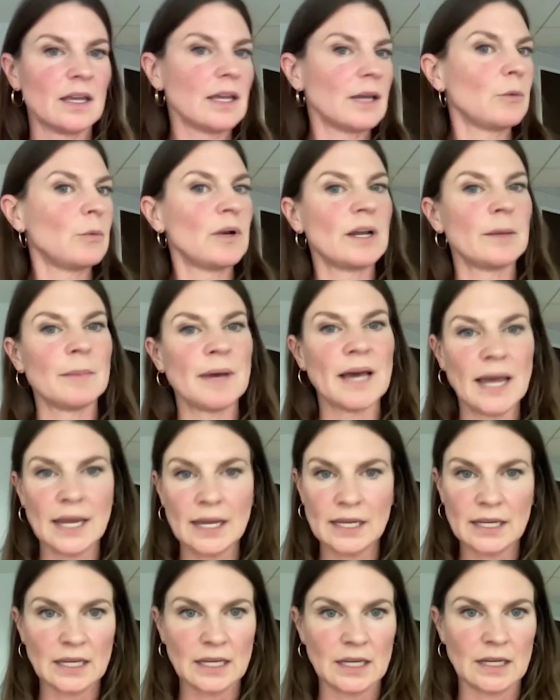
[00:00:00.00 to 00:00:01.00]
like when I'm
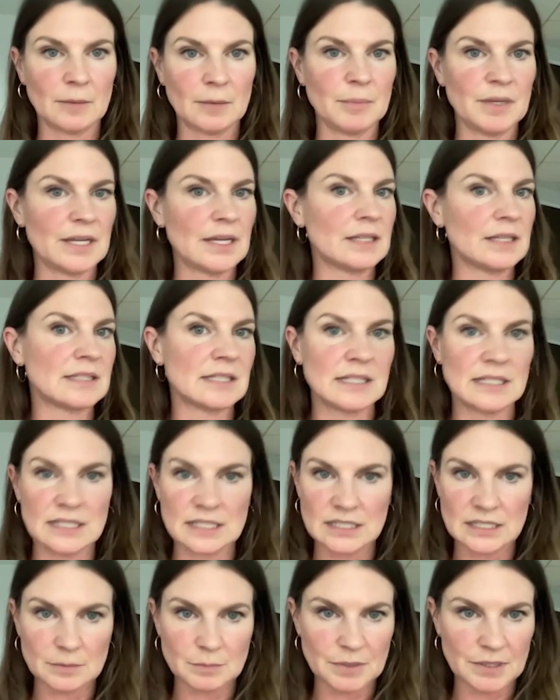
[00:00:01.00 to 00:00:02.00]
hiking, because I
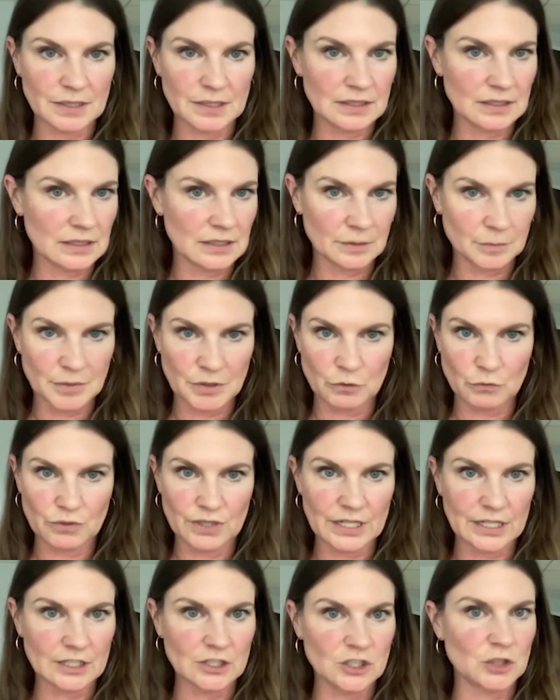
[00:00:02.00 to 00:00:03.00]
need to be still be
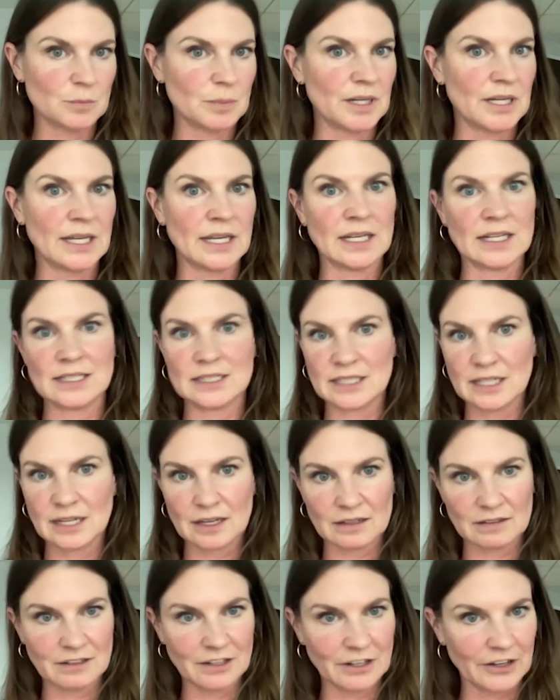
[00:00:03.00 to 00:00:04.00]
reached, but I need
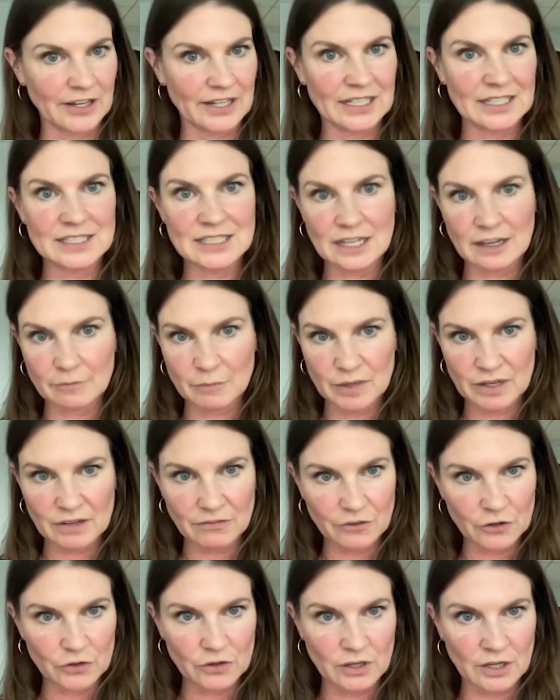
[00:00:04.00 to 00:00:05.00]
to, you know, I need to have my
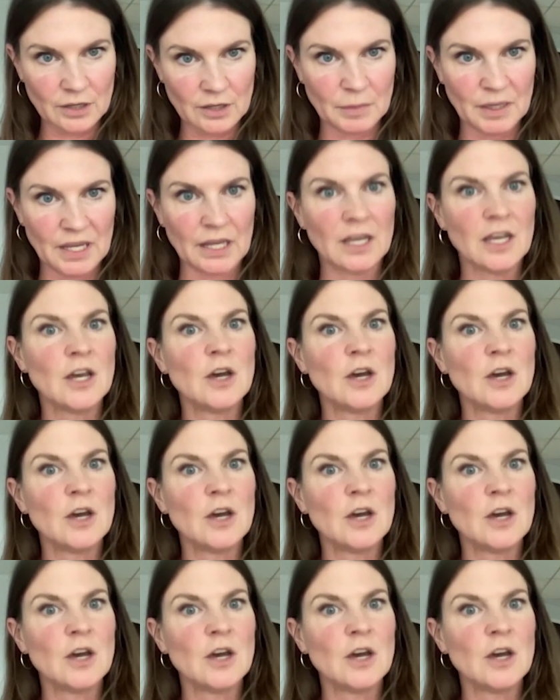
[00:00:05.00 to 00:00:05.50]
phone on me.